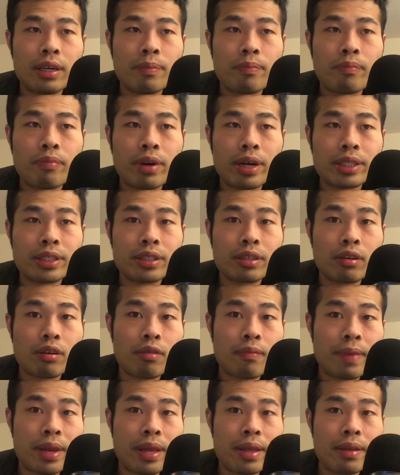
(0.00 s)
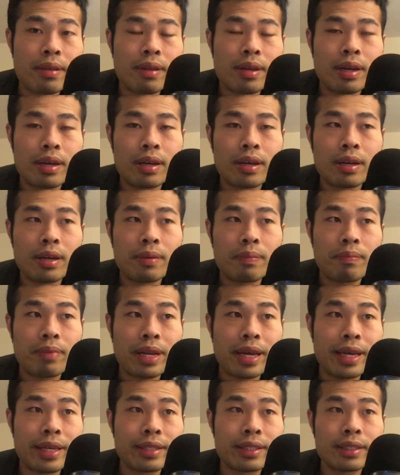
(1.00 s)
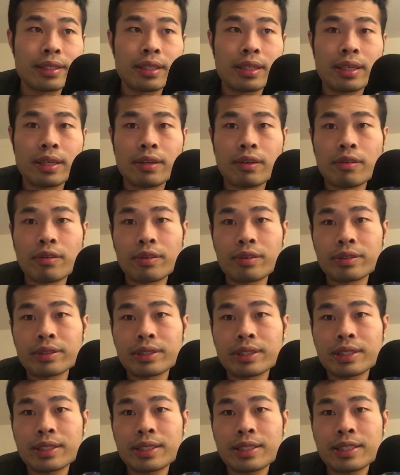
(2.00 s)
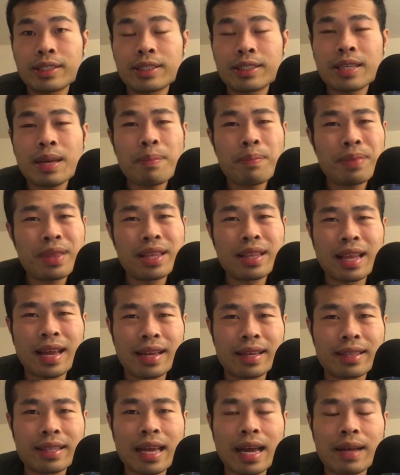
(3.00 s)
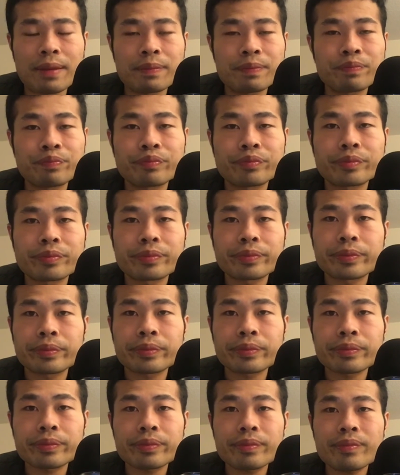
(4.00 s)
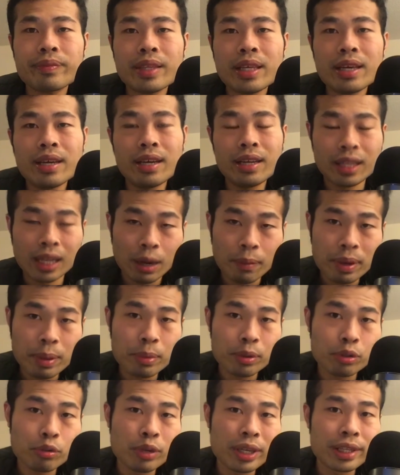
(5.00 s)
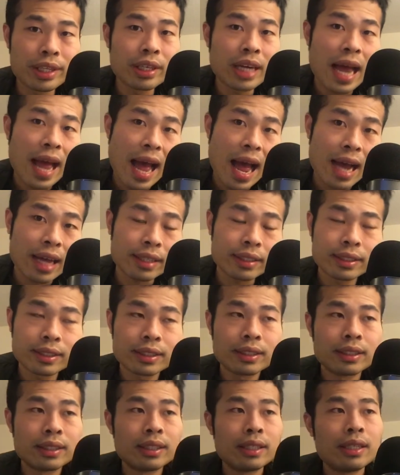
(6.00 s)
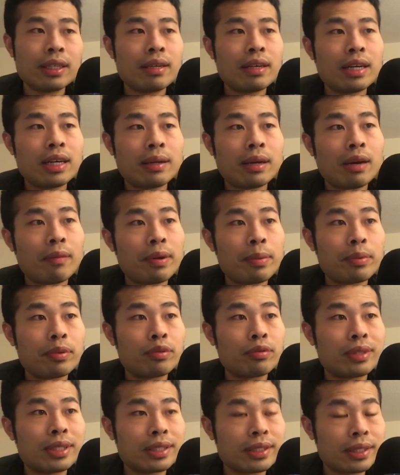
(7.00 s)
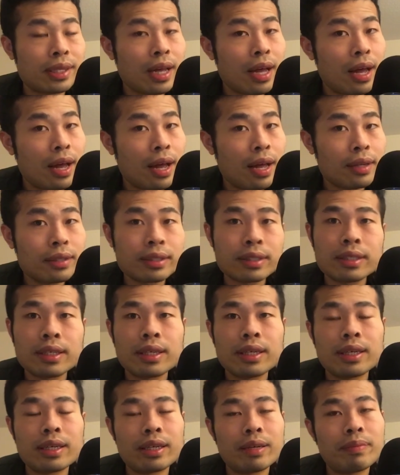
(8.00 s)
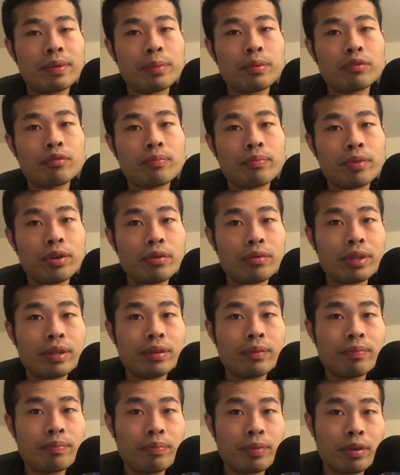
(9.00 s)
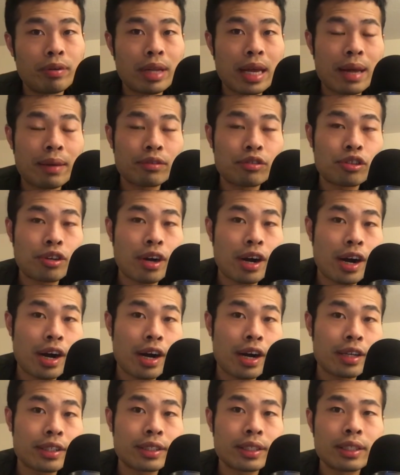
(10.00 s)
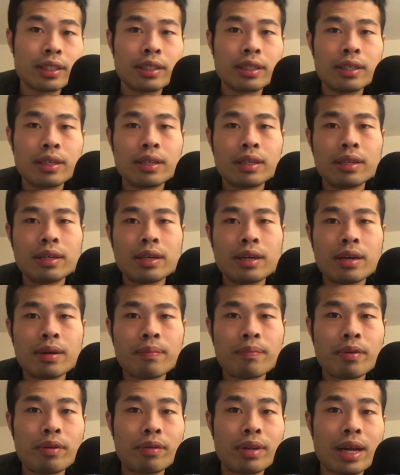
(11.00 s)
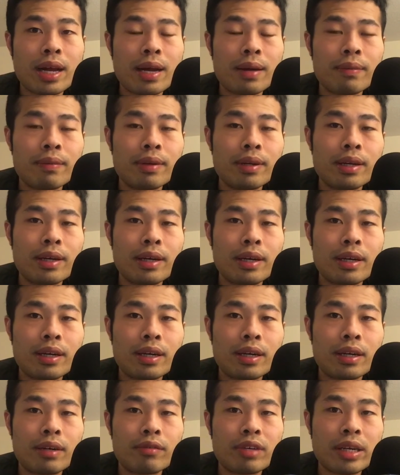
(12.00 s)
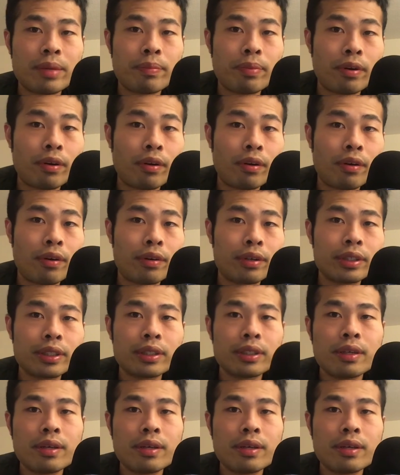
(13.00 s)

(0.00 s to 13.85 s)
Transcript: brainstorming place, or something like that. Allow people to interact, allow people to discuss, allow people to build out trust, build up report.